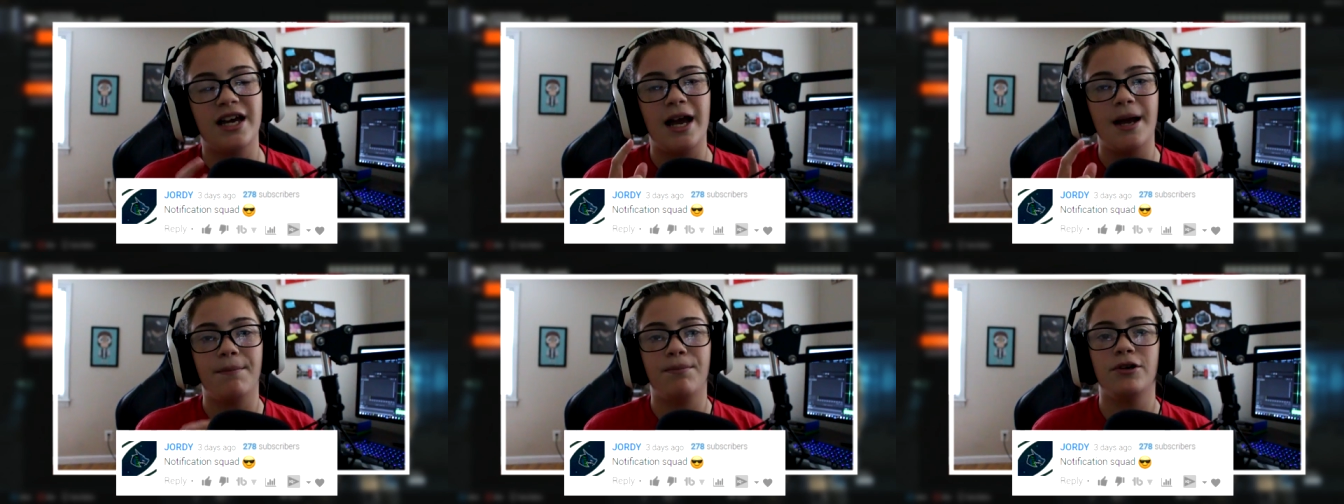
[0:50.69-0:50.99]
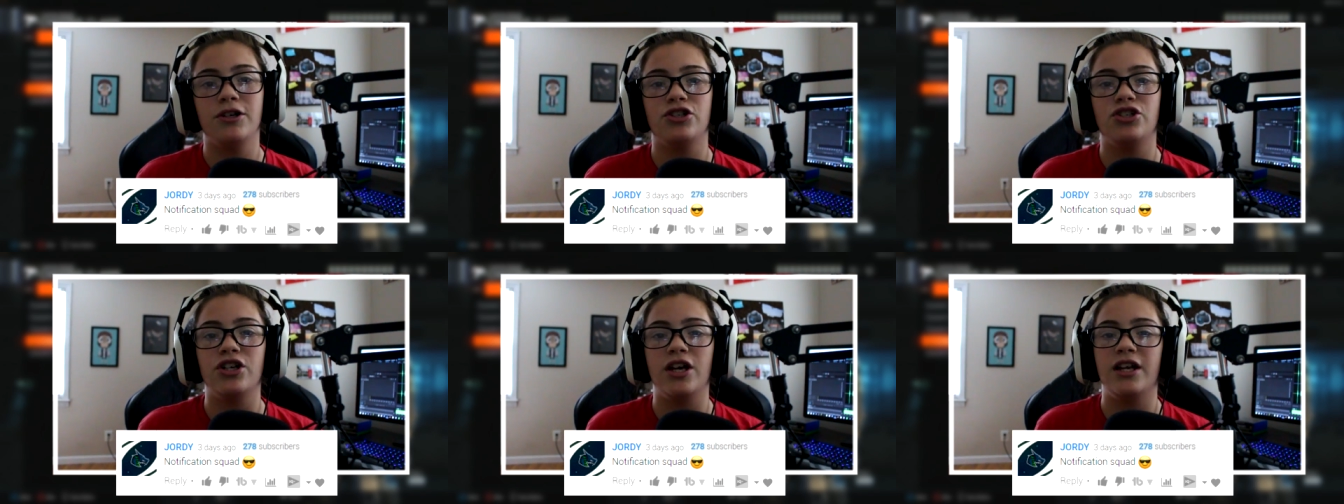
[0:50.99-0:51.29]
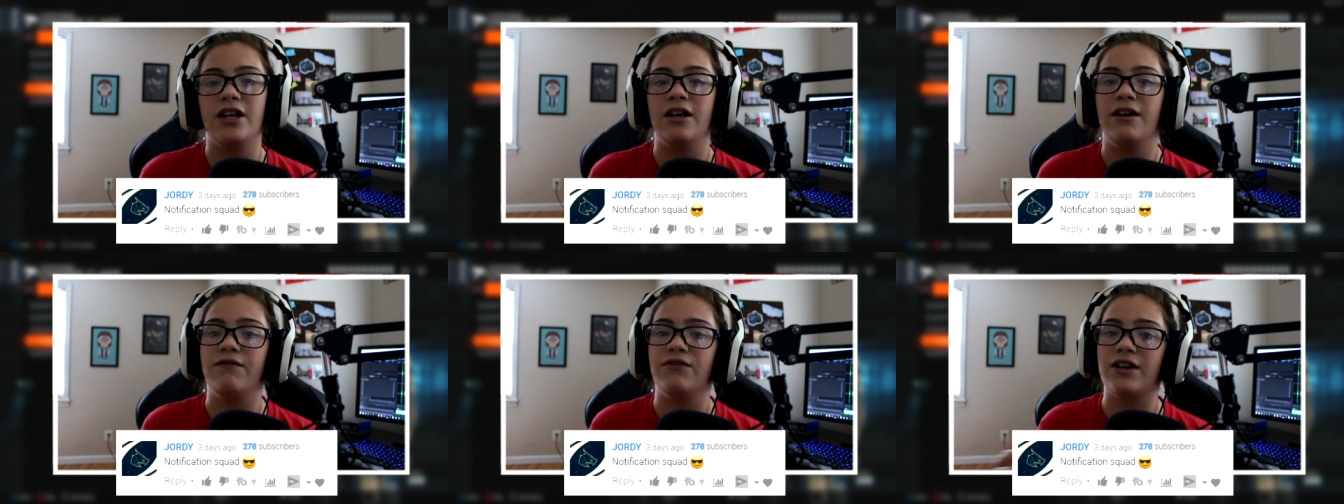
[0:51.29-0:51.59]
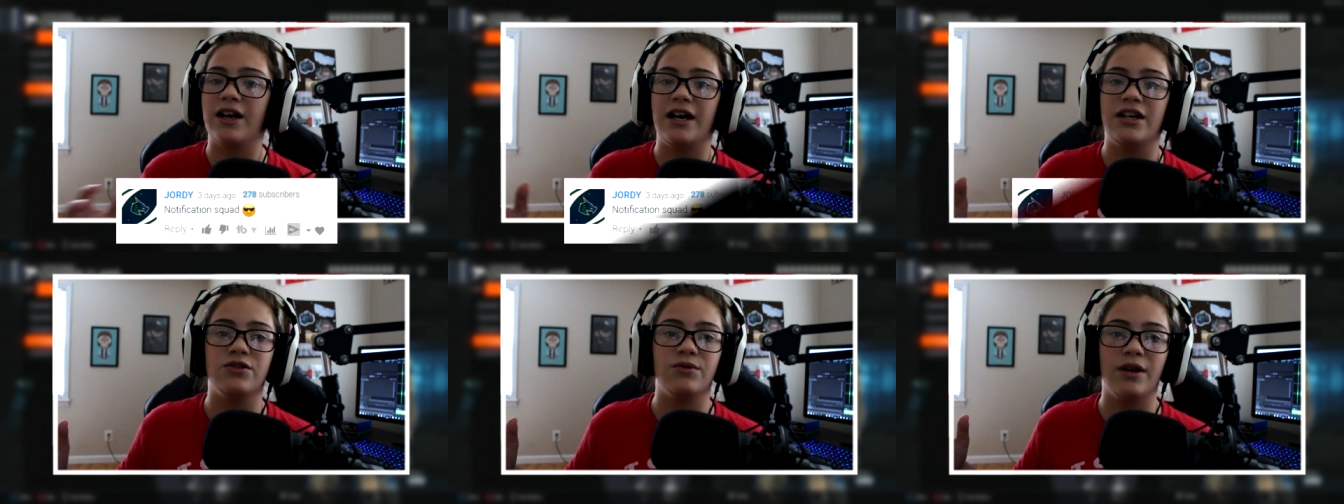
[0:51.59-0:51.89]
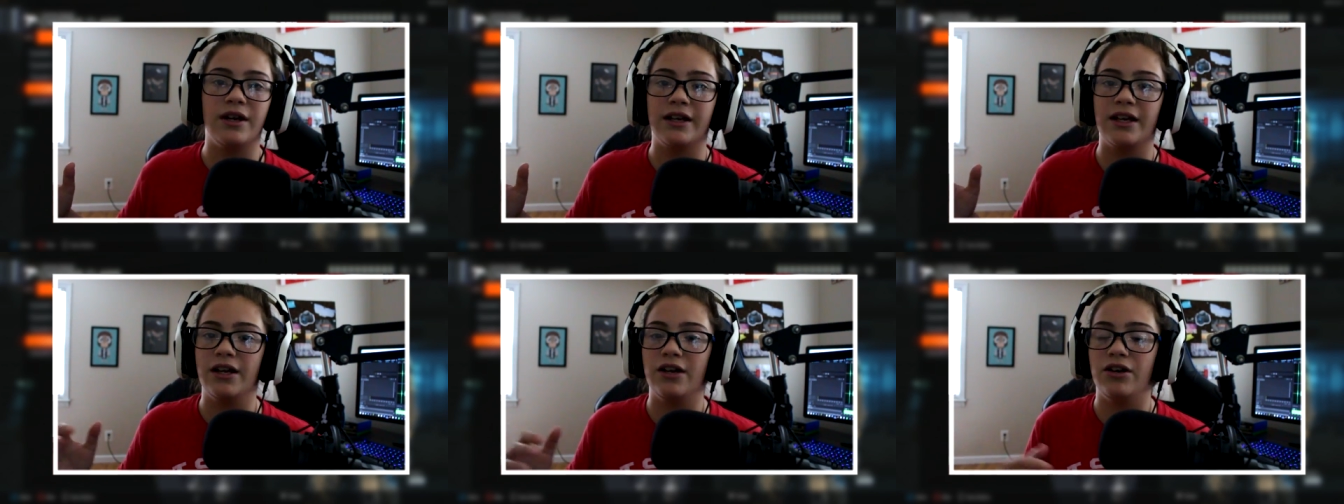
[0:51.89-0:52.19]
I appreciate it. If you guys
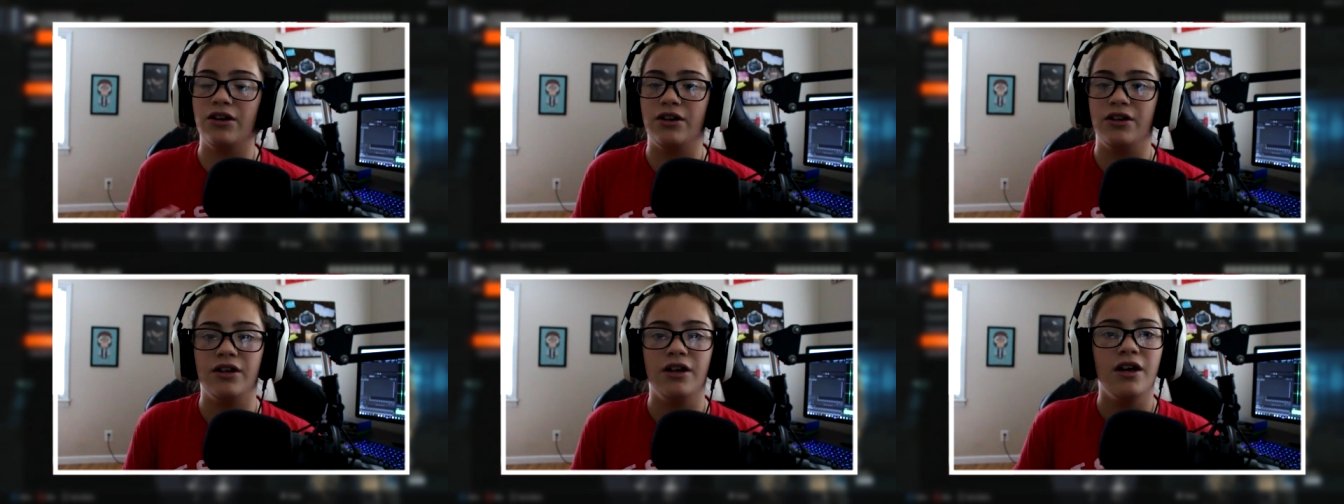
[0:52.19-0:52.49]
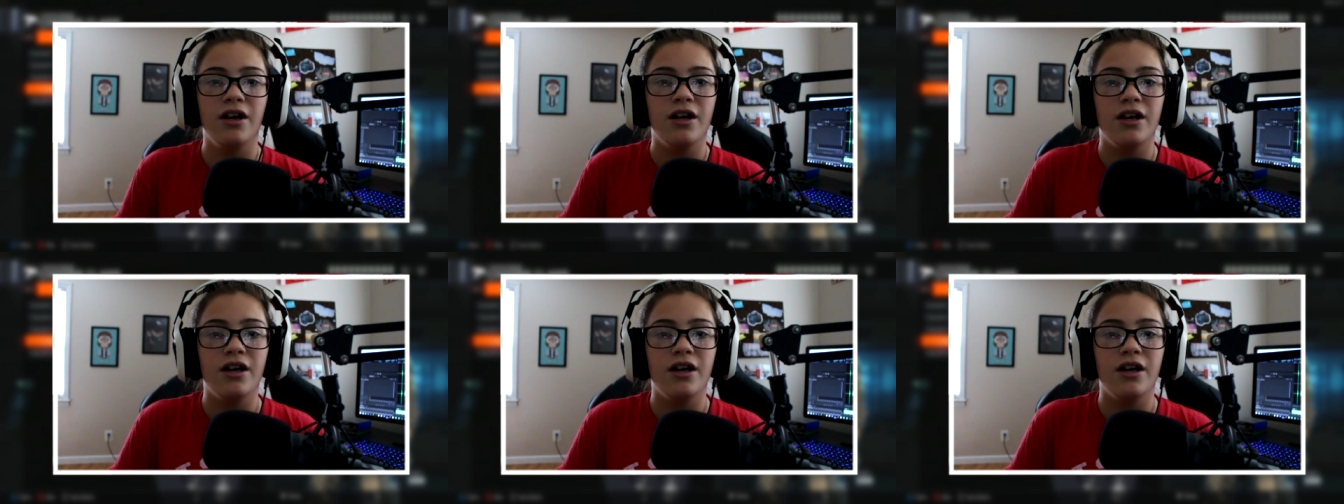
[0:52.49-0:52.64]
want to get a,